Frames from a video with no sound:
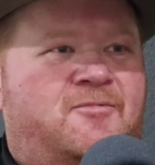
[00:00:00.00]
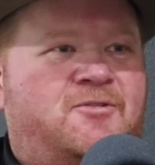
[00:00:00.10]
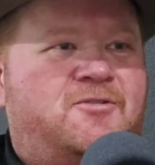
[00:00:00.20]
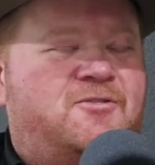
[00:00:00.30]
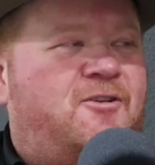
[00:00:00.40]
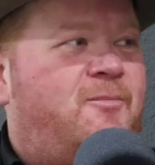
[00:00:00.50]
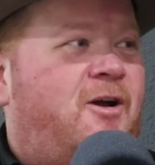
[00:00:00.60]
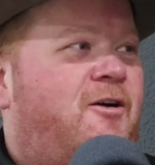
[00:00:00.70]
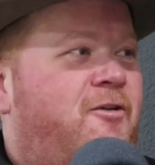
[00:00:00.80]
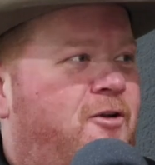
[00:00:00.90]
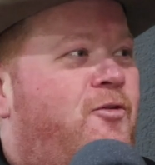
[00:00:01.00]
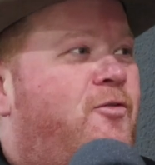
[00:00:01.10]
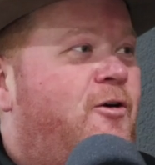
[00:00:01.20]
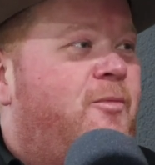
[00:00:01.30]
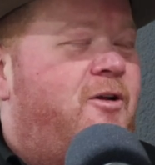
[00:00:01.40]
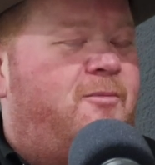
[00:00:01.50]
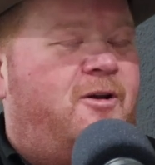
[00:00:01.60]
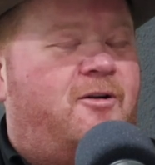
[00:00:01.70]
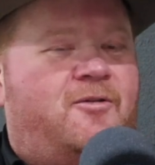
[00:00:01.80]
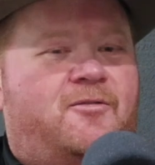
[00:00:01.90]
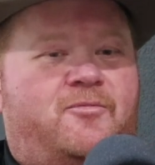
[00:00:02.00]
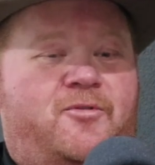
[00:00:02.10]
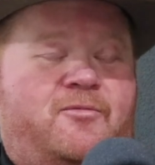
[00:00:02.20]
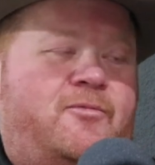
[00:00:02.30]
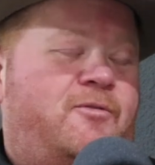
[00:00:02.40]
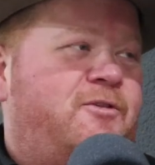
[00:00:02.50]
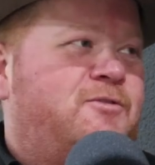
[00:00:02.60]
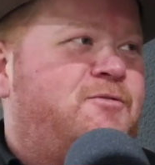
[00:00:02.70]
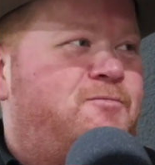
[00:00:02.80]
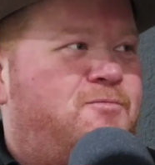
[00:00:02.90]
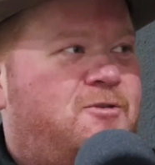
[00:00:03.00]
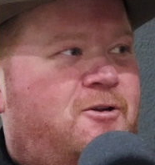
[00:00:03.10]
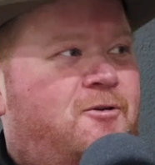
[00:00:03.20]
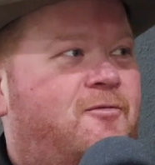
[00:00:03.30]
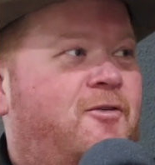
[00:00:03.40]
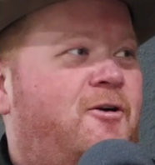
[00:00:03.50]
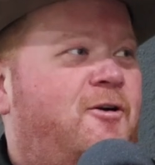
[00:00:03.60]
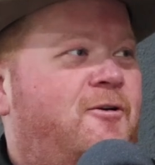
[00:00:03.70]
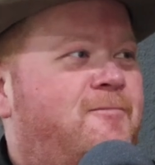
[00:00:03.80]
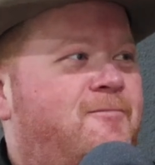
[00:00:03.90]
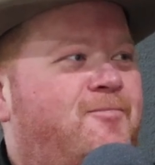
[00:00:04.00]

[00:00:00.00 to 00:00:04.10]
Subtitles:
what is this all about? And then you tell me, and I'm like, well, then we just set it on fire and